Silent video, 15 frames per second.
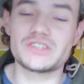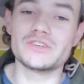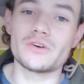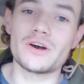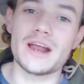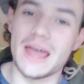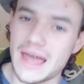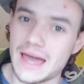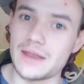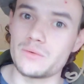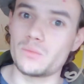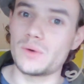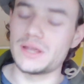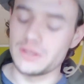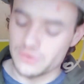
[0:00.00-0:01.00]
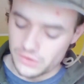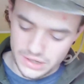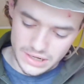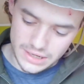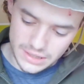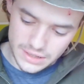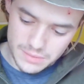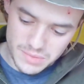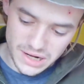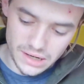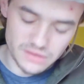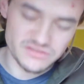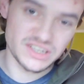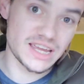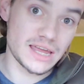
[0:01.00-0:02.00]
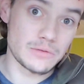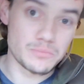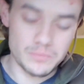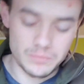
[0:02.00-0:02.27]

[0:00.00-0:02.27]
your head when you're in the middle of a game.